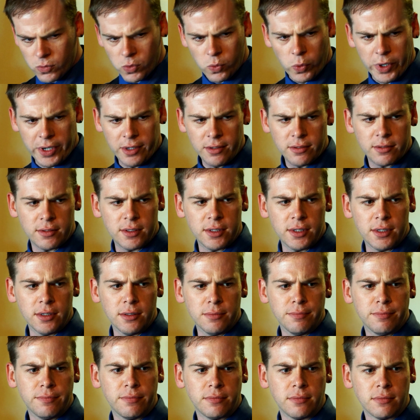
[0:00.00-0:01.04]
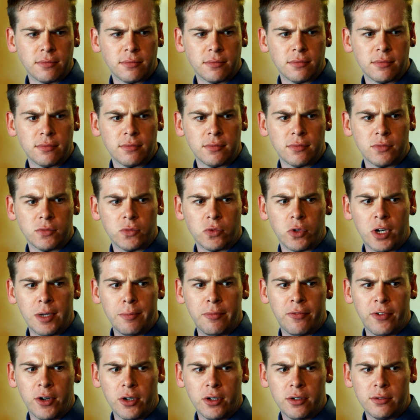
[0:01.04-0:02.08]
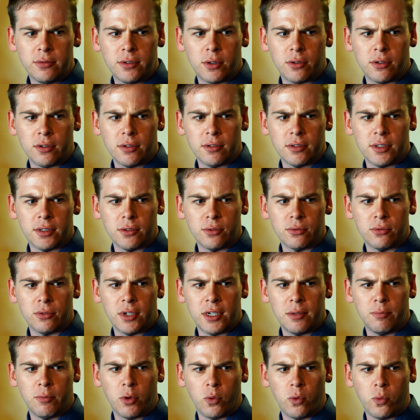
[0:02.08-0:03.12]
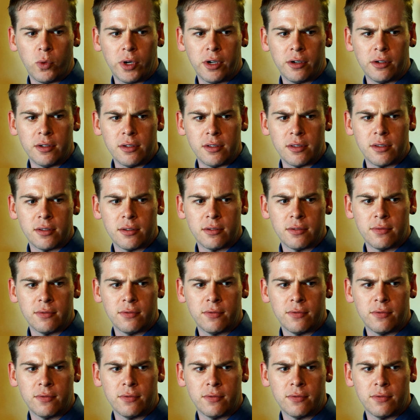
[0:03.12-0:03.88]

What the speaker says: Wait, the rape photo or the rape awareness